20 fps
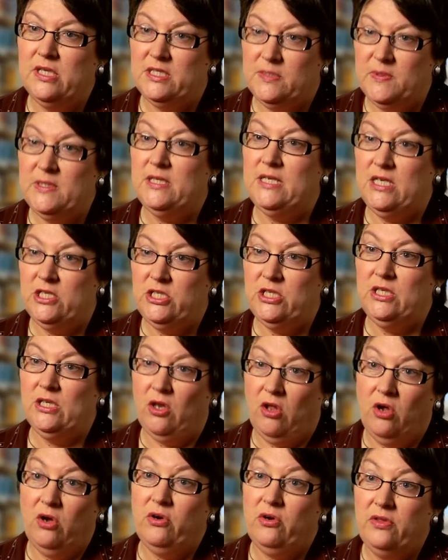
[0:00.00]
that's been teaching
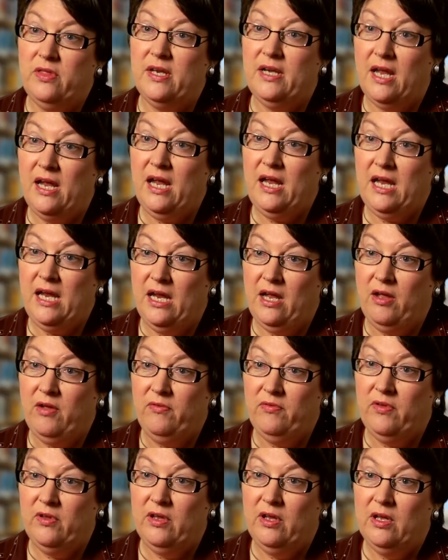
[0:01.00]
longer than I
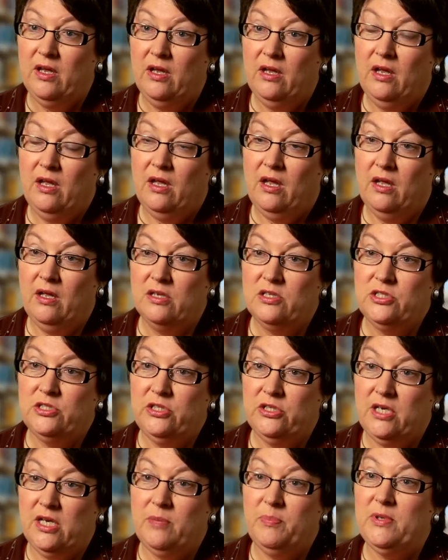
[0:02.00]
have uh,
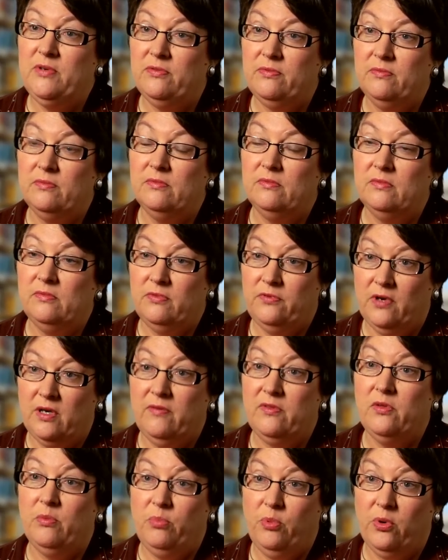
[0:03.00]
stood up in
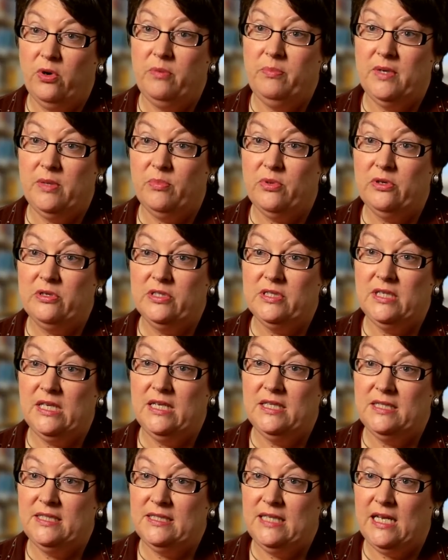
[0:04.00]
front of the board members
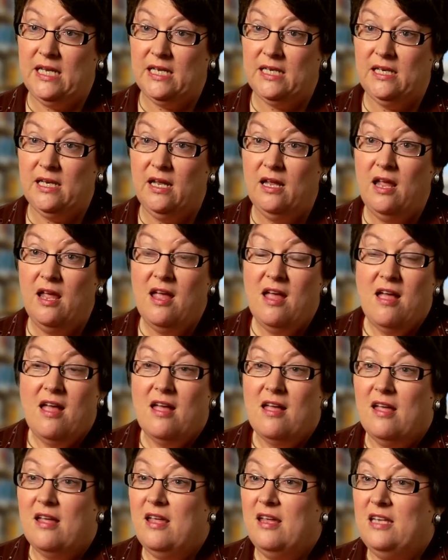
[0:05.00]
and said,
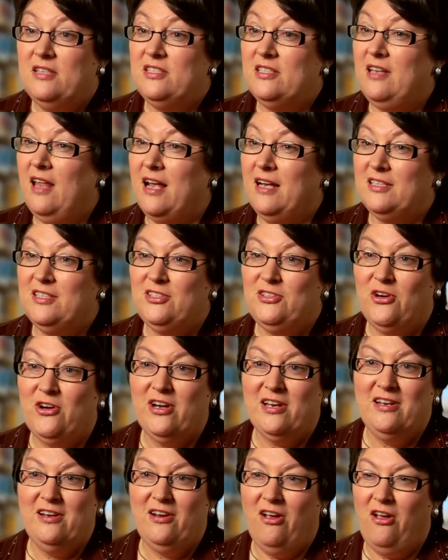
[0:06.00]
it's like
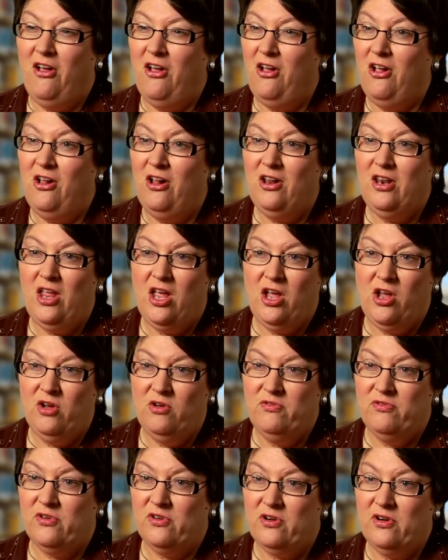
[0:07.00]
starting all
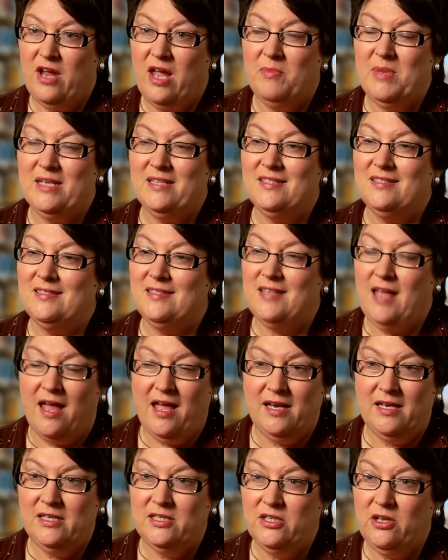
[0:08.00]
over. I'm
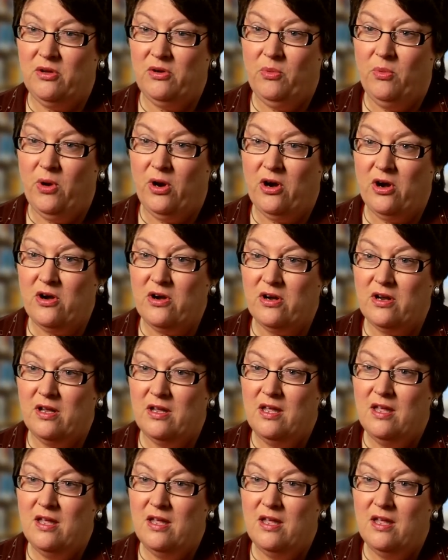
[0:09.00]
excited to go to work.